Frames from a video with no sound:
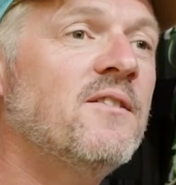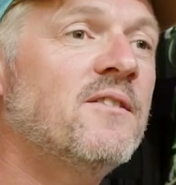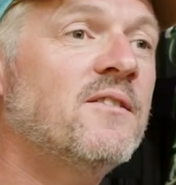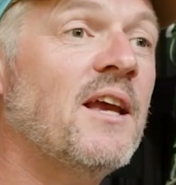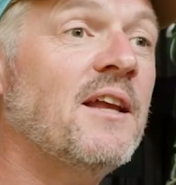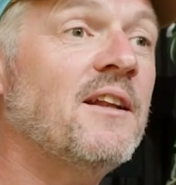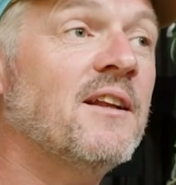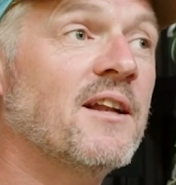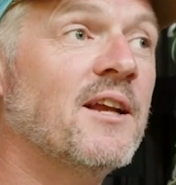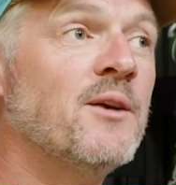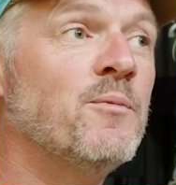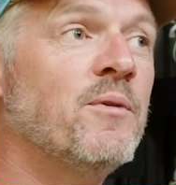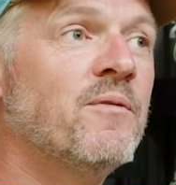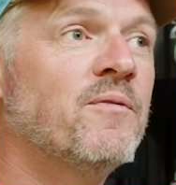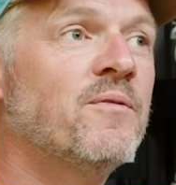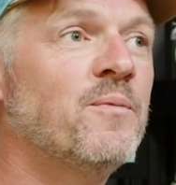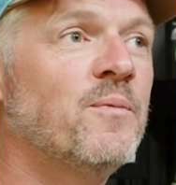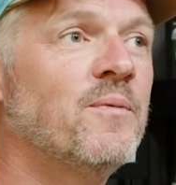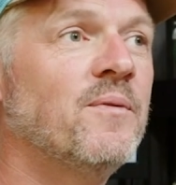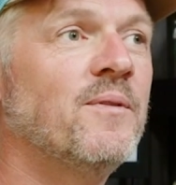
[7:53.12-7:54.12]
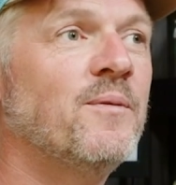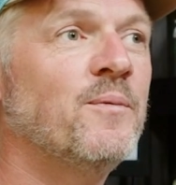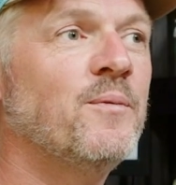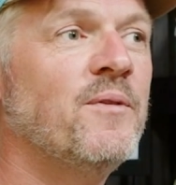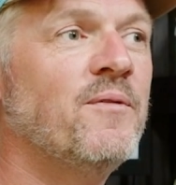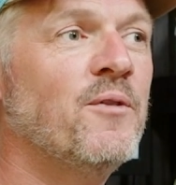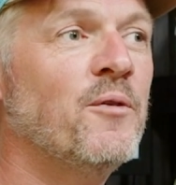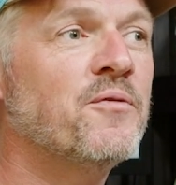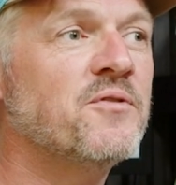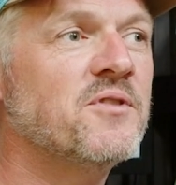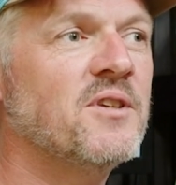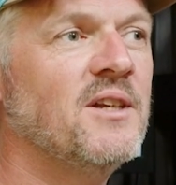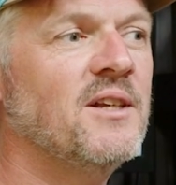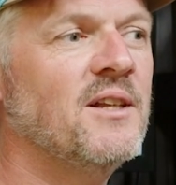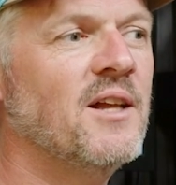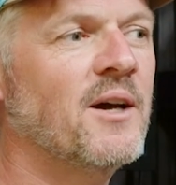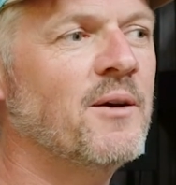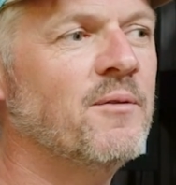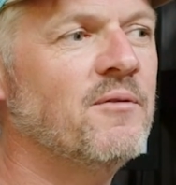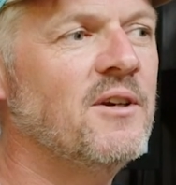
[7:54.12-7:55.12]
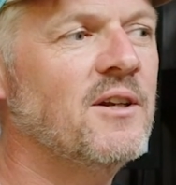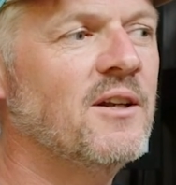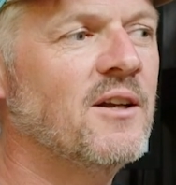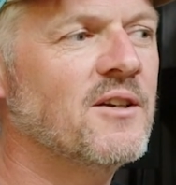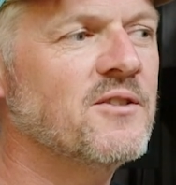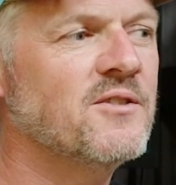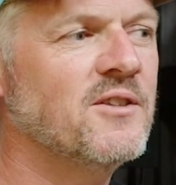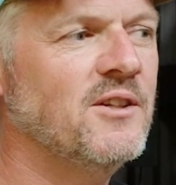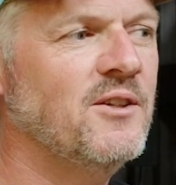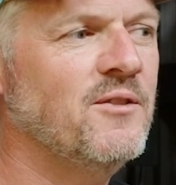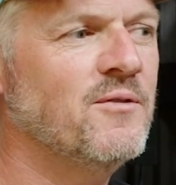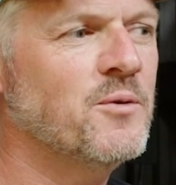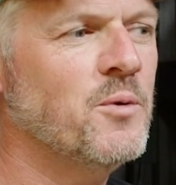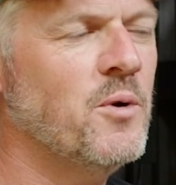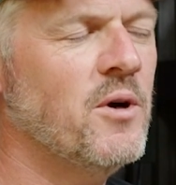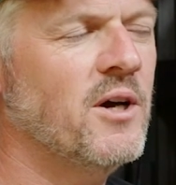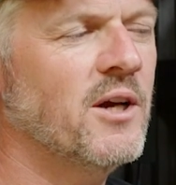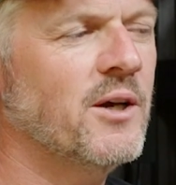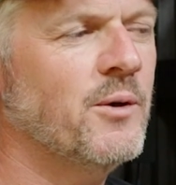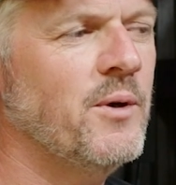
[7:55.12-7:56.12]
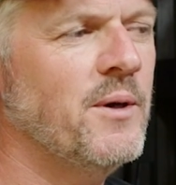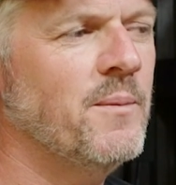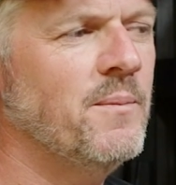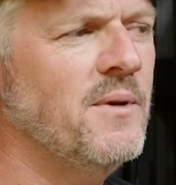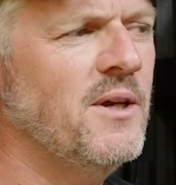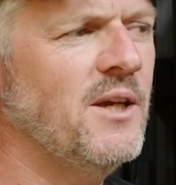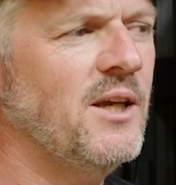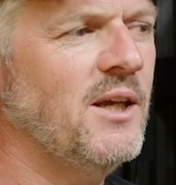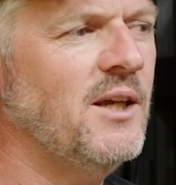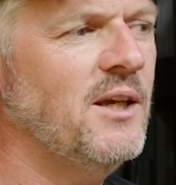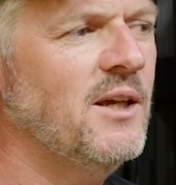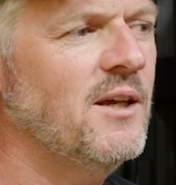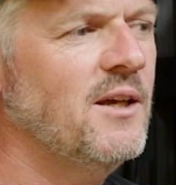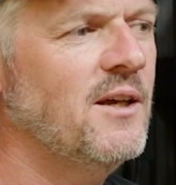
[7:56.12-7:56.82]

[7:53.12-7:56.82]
technically we've obviously like realized that you've quite quit me